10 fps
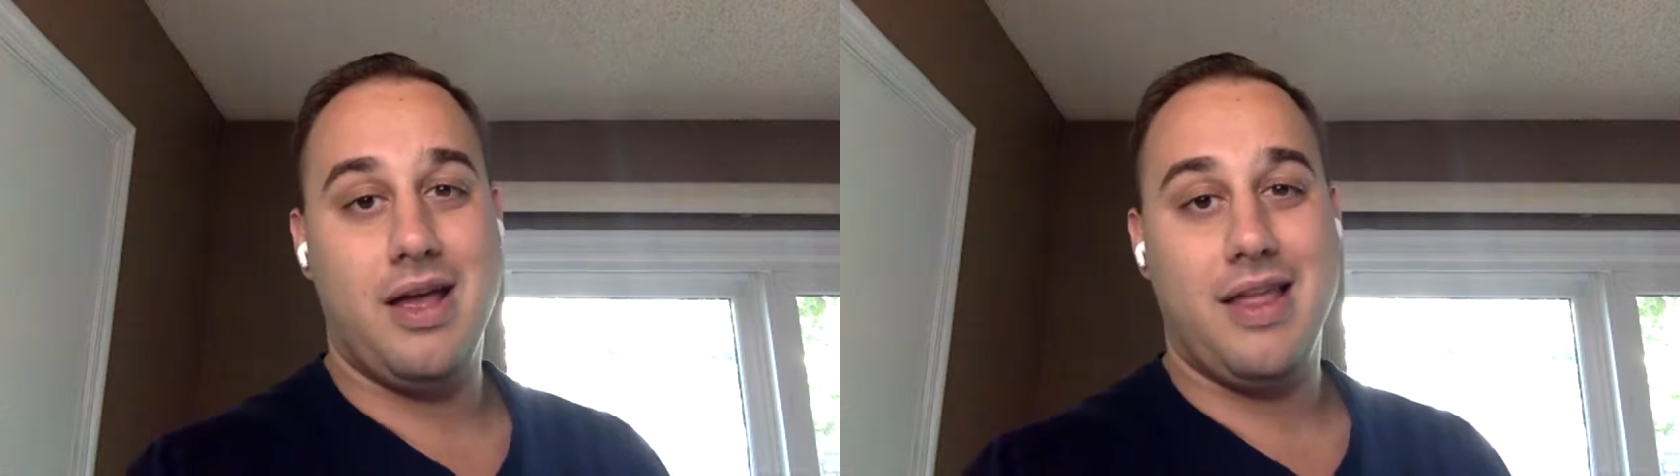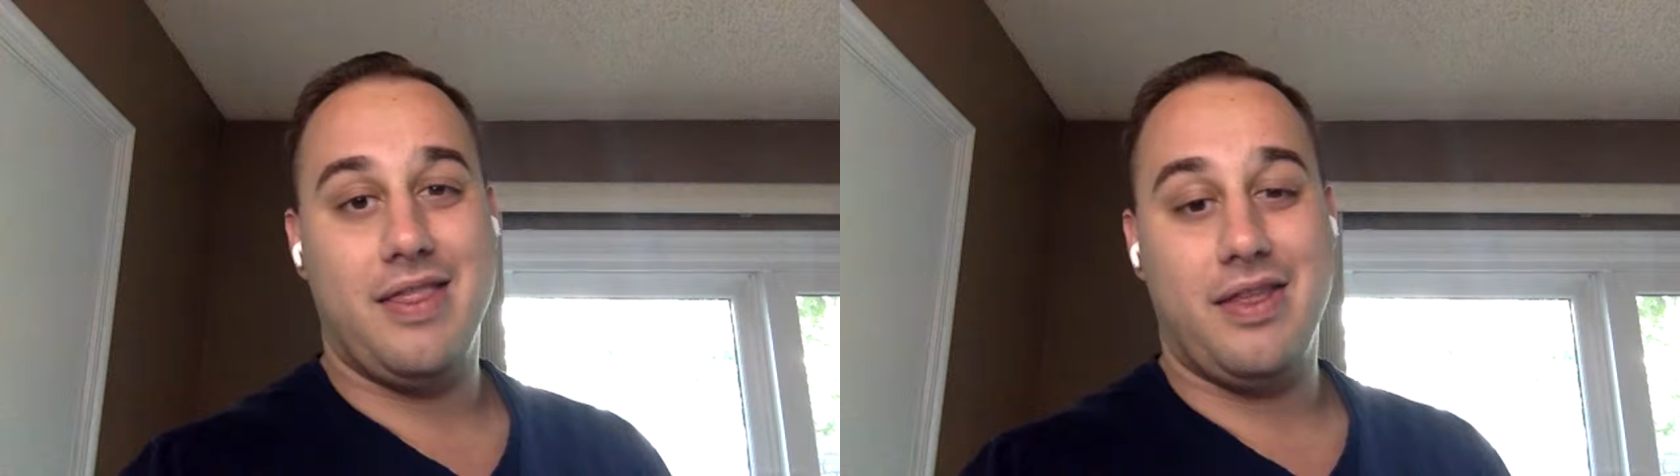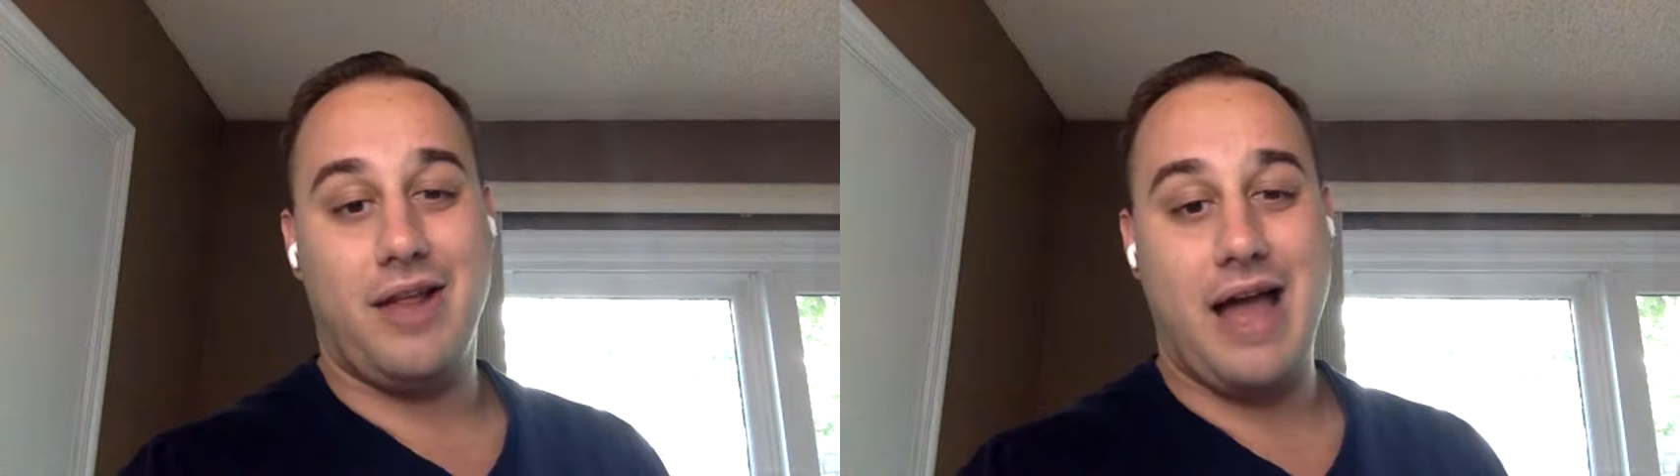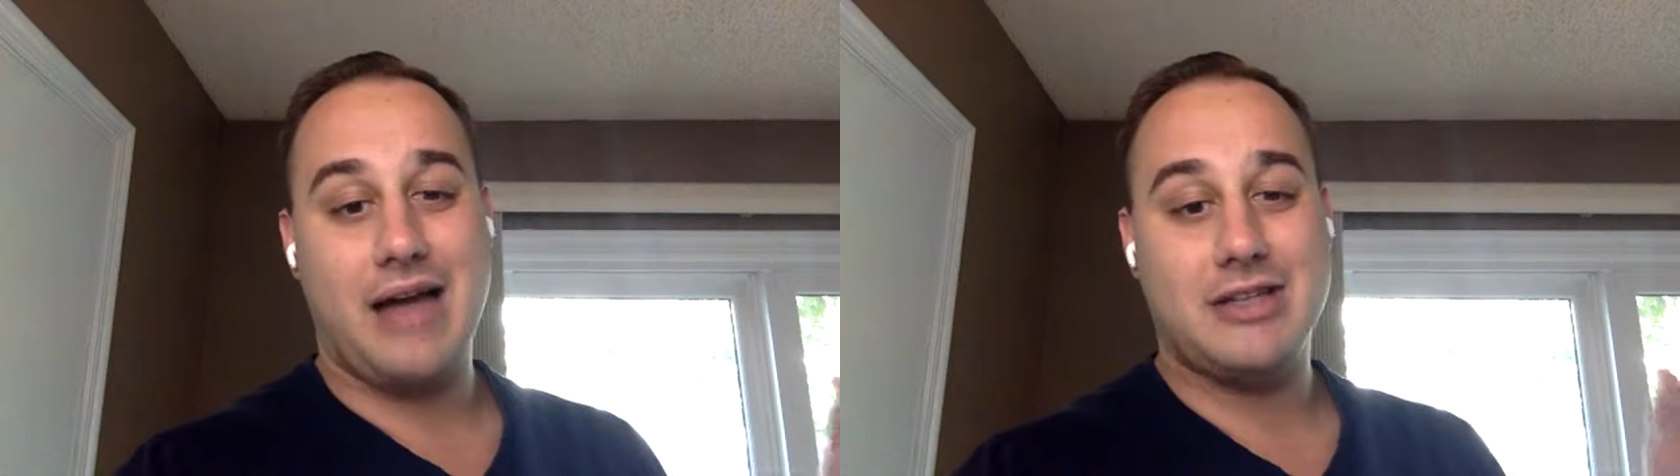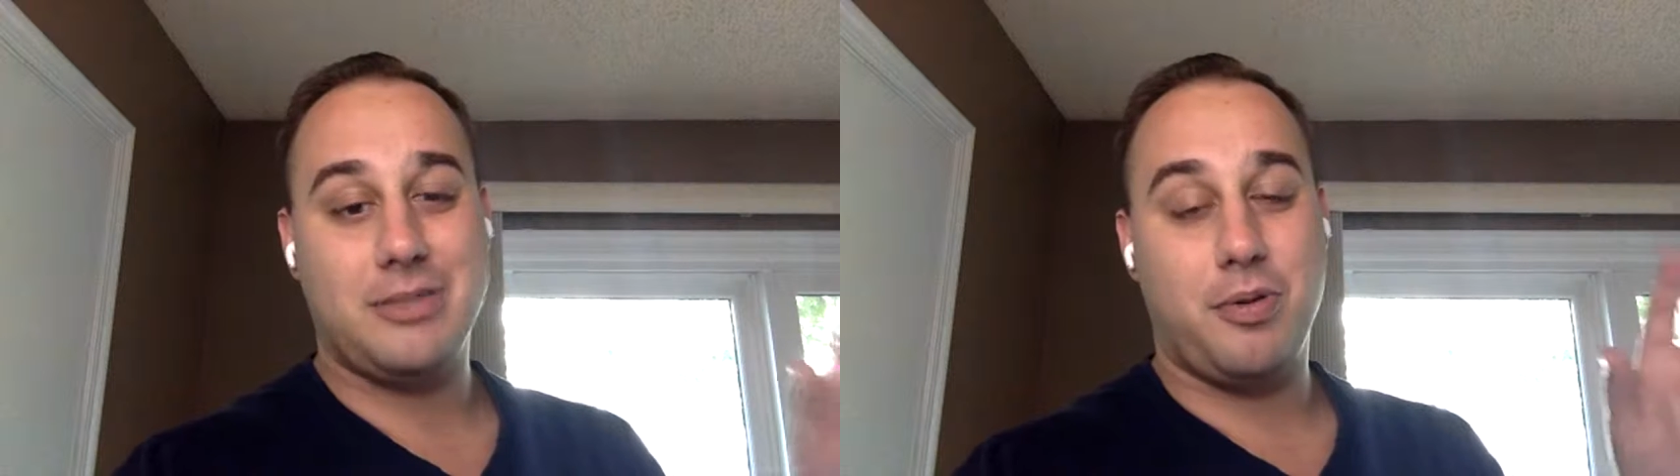they'll
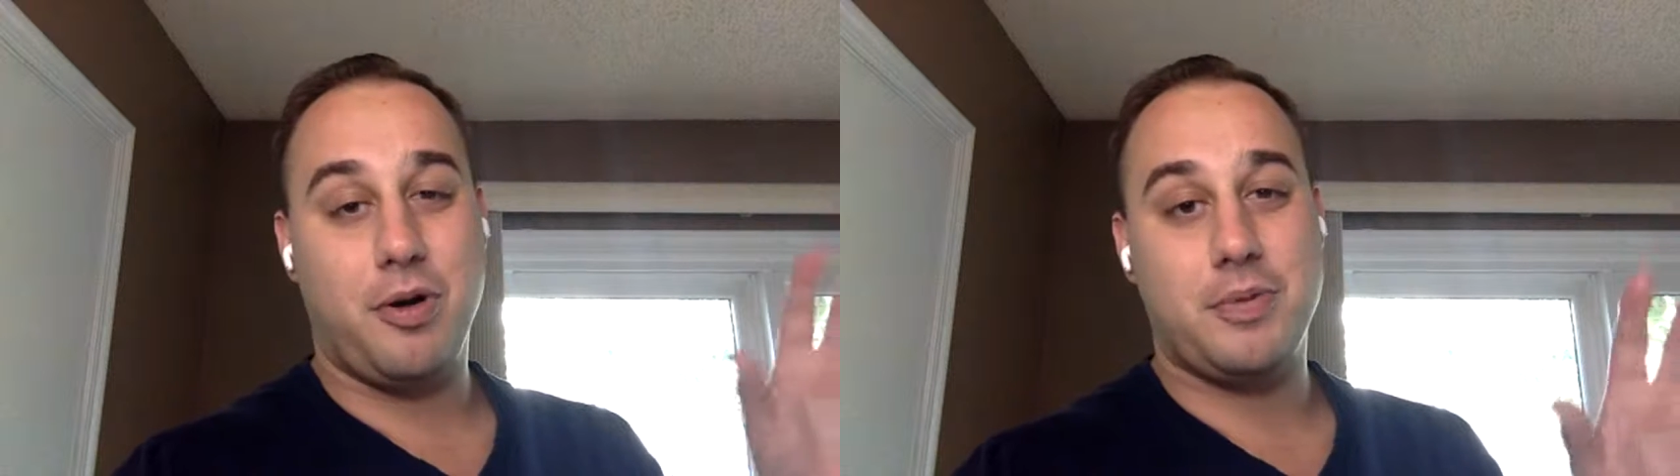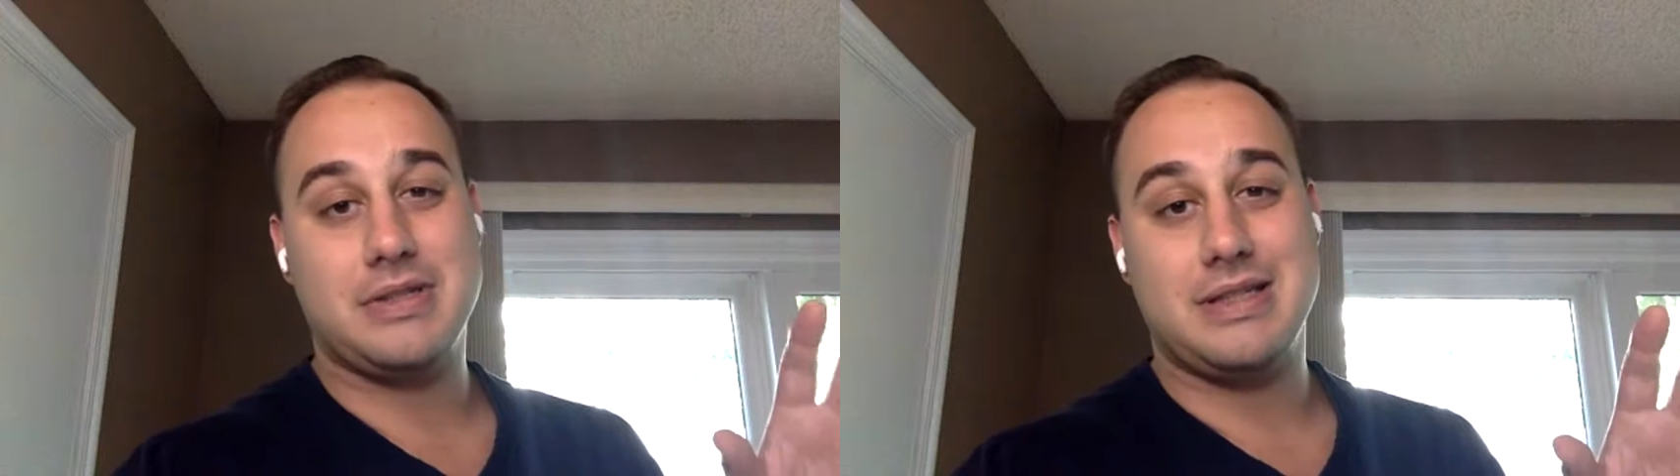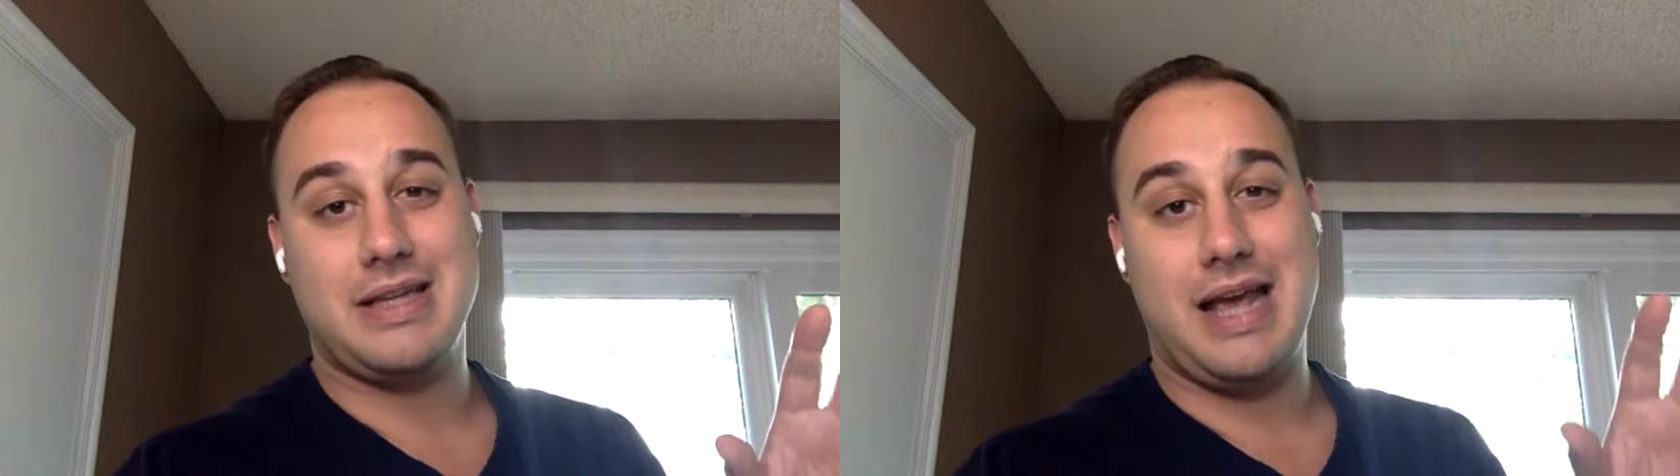actually purposely